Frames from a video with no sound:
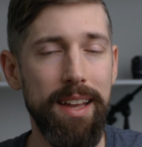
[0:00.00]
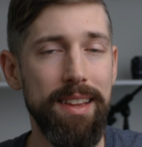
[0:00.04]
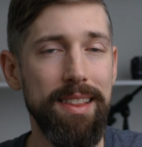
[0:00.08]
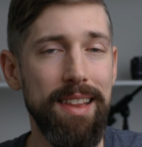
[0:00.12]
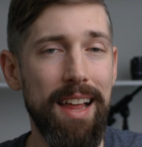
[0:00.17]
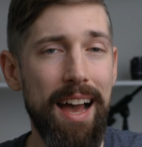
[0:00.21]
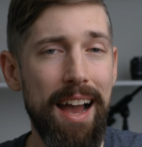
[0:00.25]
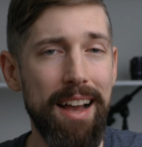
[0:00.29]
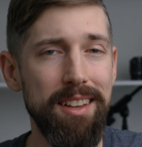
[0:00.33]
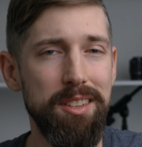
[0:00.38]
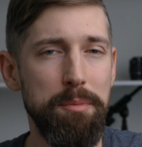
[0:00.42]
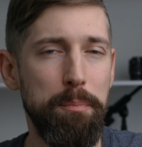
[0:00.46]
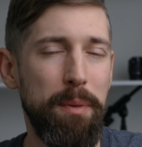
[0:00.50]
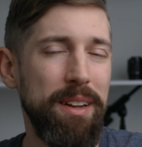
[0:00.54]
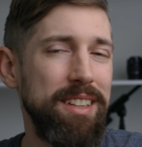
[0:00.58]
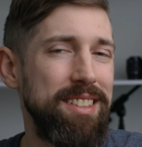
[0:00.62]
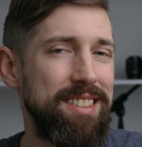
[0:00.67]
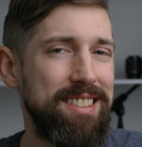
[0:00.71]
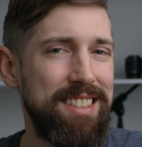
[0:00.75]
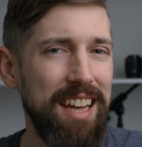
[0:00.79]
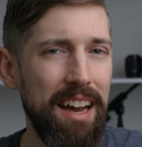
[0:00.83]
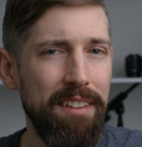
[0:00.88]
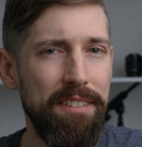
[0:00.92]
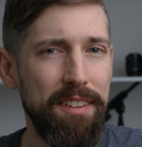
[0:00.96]
And last
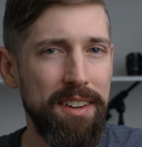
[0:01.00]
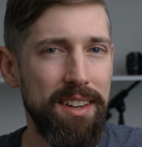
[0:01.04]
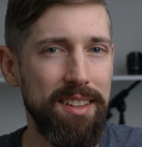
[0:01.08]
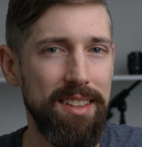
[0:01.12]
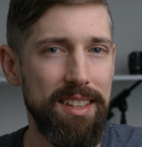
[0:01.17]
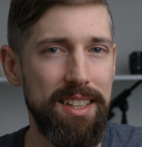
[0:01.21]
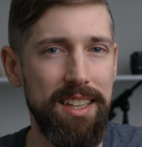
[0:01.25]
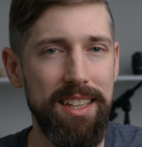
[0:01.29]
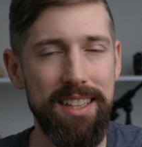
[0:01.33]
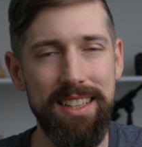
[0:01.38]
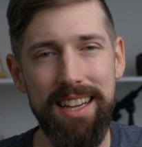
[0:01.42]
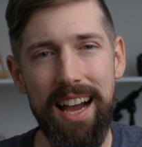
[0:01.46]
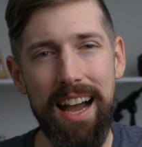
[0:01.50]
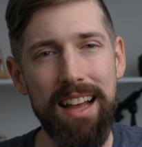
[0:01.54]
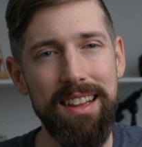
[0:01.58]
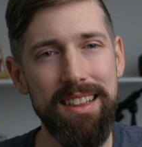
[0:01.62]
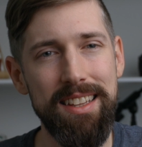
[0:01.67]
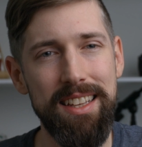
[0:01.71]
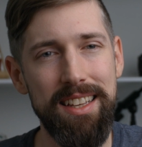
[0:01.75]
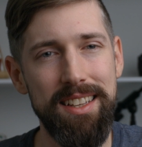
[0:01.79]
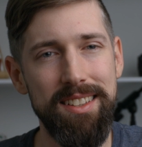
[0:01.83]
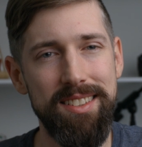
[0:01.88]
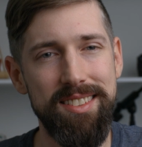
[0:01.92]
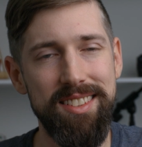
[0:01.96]
but definitely not
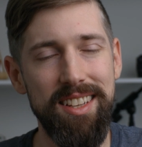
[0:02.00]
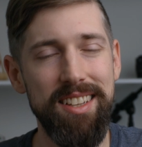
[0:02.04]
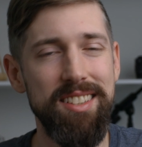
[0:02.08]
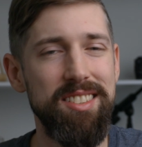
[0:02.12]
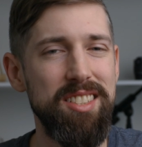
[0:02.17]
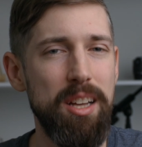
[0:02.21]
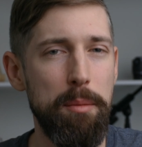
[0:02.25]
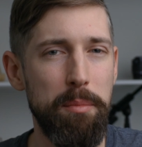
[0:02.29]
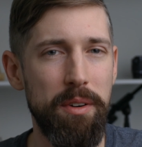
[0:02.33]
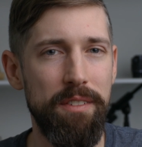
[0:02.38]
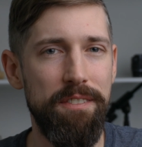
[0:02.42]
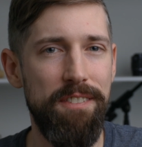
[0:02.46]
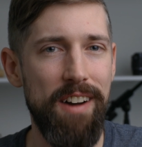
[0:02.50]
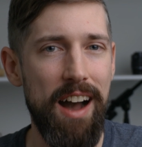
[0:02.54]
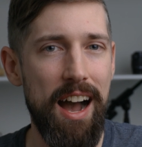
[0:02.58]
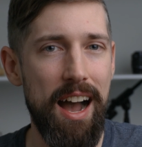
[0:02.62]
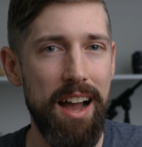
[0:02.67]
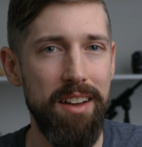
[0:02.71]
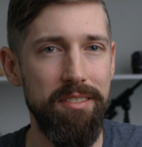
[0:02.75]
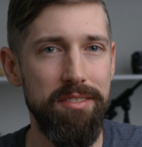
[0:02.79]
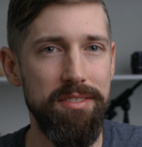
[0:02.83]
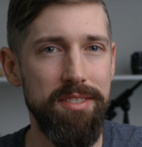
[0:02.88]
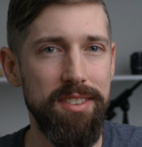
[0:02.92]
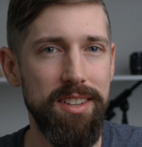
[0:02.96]
least is number
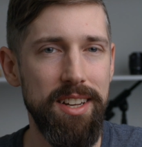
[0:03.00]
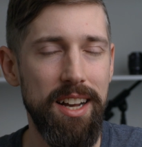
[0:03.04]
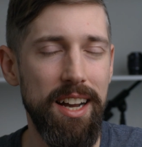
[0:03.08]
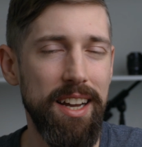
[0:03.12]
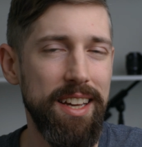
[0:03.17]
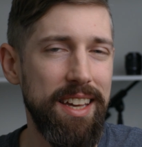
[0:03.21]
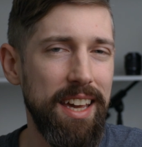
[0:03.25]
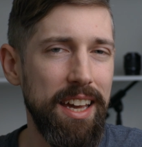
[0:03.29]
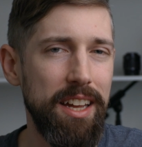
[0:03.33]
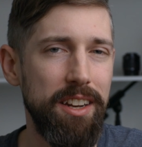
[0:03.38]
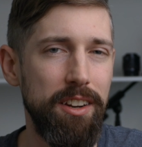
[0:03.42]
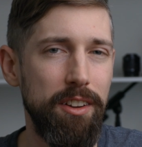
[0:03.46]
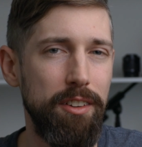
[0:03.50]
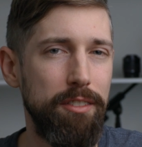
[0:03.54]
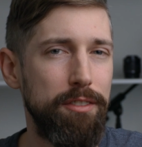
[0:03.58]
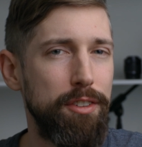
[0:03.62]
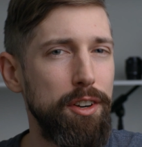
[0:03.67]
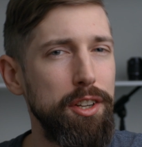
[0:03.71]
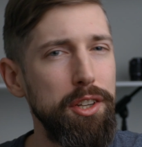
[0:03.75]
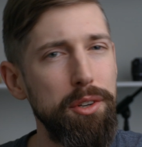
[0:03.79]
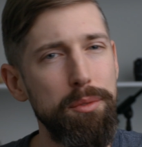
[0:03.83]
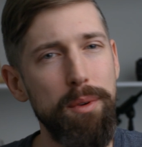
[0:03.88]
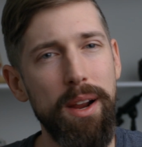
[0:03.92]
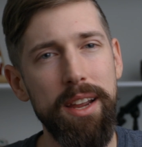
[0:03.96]
five. Again, for
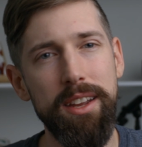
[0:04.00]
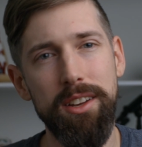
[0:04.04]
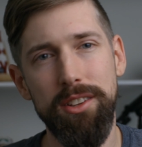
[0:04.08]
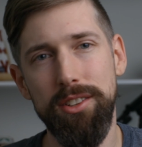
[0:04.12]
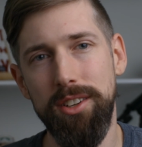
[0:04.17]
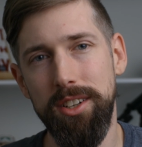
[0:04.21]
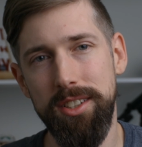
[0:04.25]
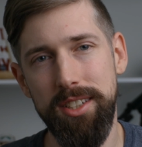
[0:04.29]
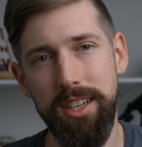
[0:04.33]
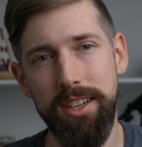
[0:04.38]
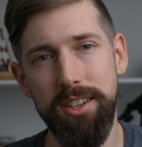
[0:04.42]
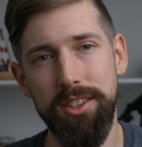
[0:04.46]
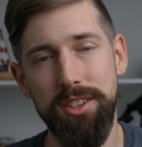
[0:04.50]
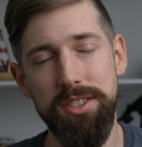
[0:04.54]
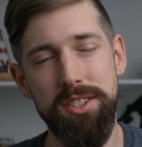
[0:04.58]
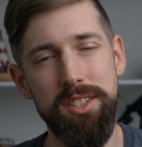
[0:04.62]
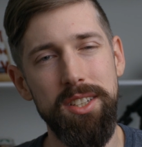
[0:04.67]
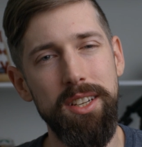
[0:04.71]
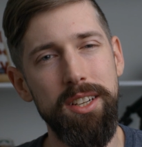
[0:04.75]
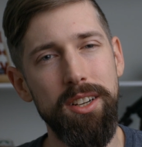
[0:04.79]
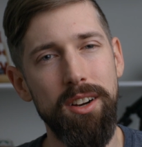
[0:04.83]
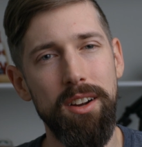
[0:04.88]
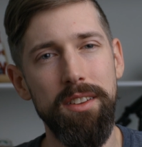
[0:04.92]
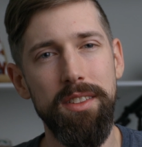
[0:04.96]
you regular attenders
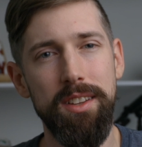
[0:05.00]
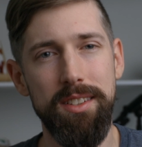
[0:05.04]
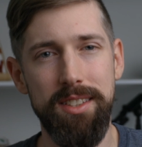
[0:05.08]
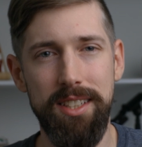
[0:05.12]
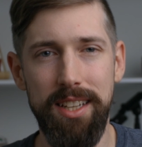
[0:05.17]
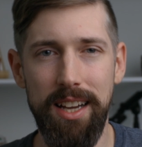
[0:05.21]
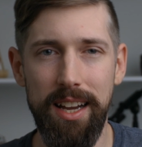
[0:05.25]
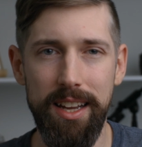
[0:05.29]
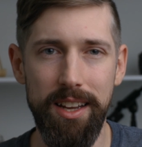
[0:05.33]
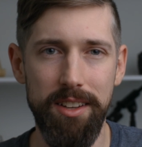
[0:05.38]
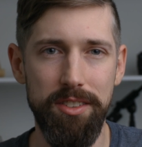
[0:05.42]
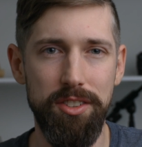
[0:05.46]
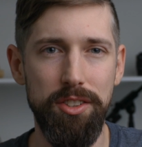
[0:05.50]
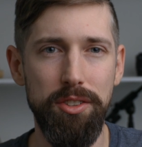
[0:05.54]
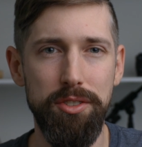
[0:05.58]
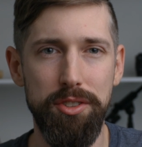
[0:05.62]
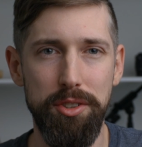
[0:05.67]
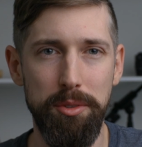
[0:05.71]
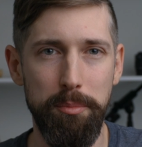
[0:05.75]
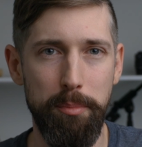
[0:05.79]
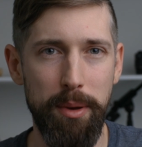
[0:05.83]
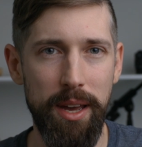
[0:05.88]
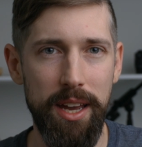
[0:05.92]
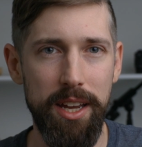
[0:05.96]
here on the TIS
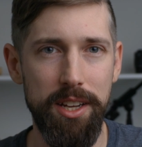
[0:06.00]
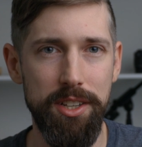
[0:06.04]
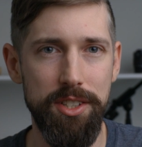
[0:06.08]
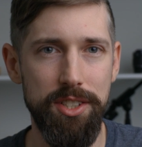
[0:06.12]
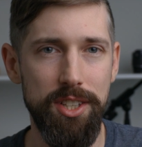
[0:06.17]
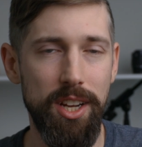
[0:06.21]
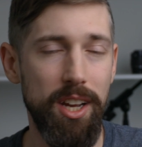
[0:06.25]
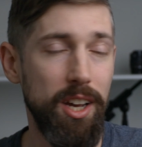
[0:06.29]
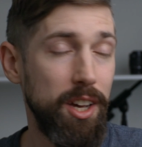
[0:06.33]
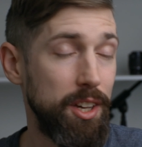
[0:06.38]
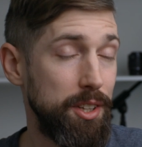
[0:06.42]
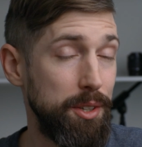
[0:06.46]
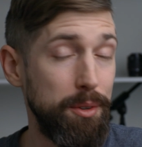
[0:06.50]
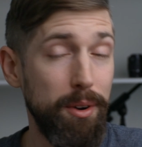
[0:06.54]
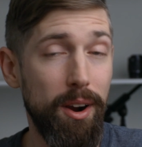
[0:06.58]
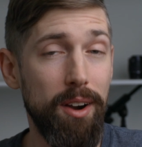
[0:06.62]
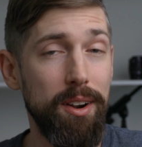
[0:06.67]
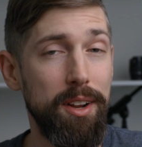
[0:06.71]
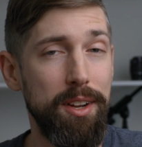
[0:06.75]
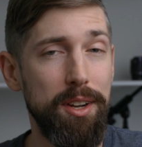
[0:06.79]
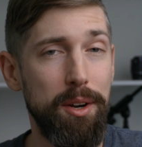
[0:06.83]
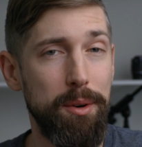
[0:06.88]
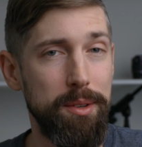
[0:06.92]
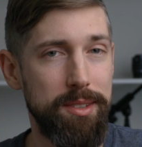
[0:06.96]
YouTube page, you
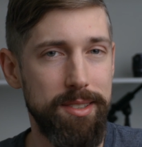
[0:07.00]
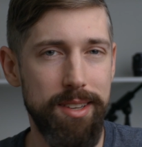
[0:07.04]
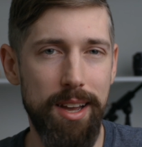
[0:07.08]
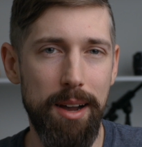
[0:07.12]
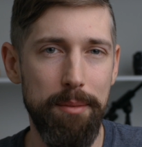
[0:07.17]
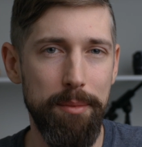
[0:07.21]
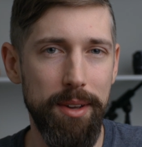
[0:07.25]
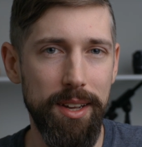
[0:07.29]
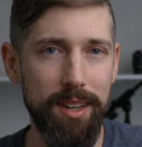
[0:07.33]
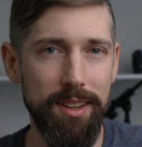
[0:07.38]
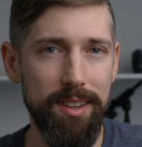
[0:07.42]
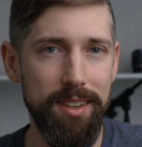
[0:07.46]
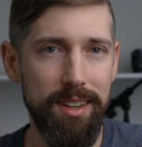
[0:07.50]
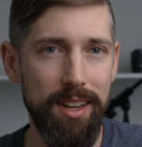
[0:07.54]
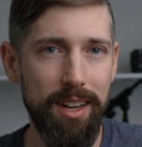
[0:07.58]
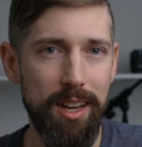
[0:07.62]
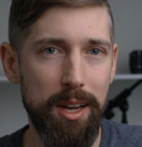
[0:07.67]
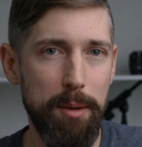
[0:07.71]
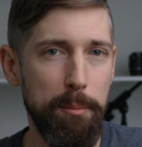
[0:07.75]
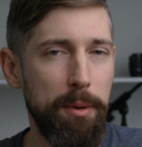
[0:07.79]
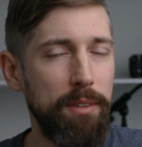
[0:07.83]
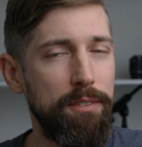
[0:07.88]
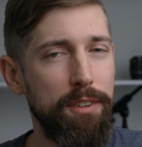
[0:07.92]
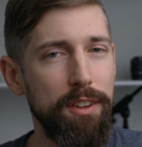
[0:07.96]
already know it's coming.
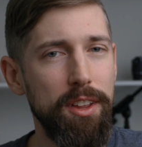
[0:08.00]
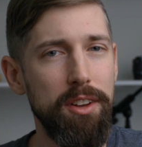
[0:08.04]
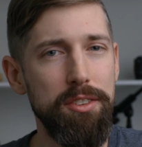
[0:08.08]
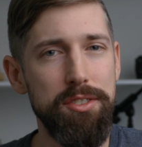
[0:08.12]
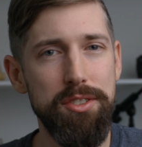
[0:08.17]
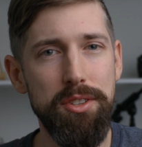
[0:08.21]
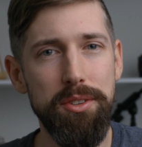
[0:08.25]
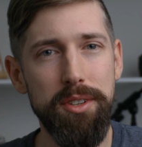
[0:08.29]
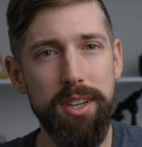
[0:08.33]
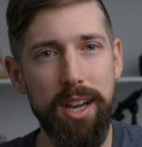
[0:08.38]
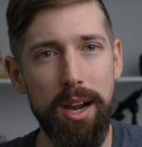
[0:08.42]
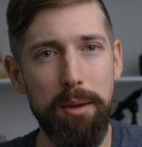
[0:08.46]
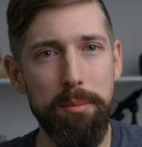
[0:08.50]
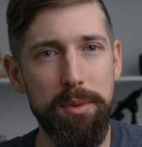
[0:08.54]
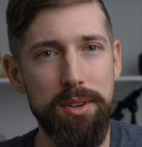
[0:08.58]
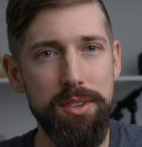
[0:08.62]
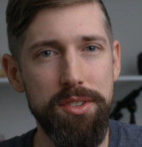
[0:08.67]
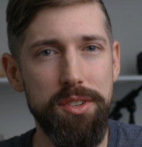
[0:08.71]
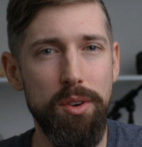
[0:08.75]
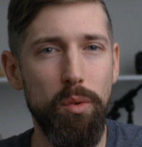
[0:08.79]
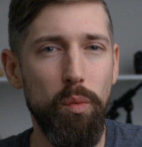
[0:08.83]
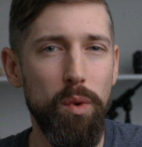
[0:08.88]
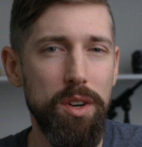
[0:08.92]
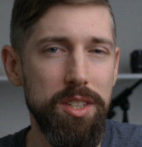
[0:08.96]
But for those
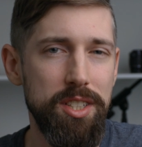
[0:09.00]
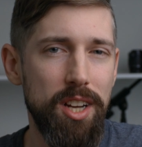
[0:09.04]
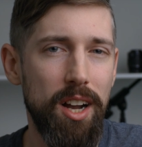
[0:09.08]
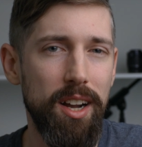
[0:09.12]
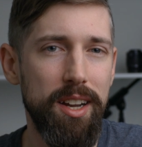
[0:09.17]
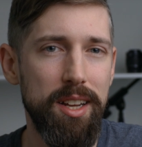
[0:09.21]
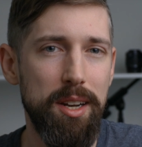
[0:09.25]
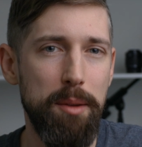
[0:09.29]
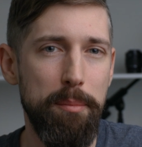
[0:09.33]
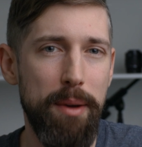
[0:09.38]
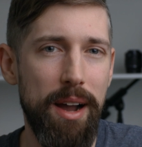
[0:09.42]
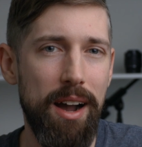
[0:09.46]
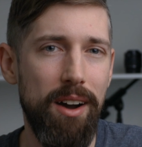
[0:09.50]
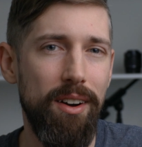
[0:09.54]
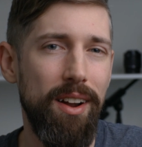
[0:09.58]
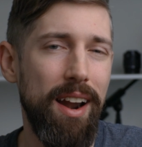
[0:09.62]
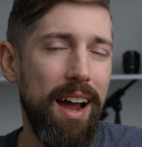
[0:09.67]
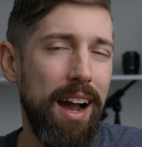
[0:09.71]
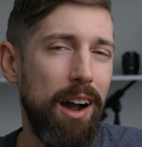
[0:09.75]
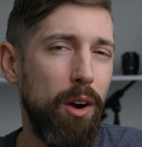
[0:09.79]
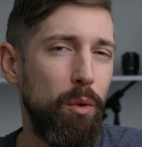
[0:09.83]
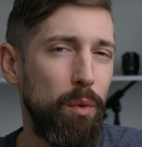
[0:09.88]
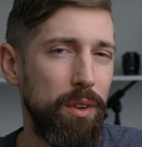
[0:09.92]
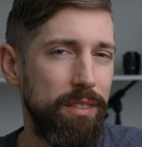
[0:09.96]
newcomers, we're talking about
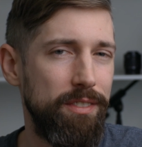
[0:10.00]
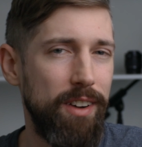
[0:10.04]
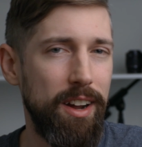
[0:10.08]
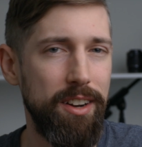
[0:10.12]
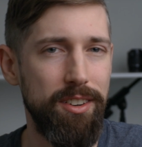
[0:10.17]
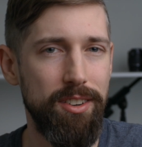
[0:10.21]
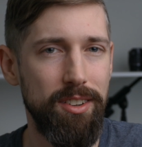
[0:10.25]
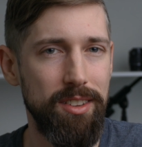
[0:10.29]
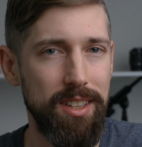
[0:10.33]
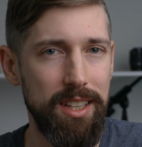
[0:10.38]
how we find our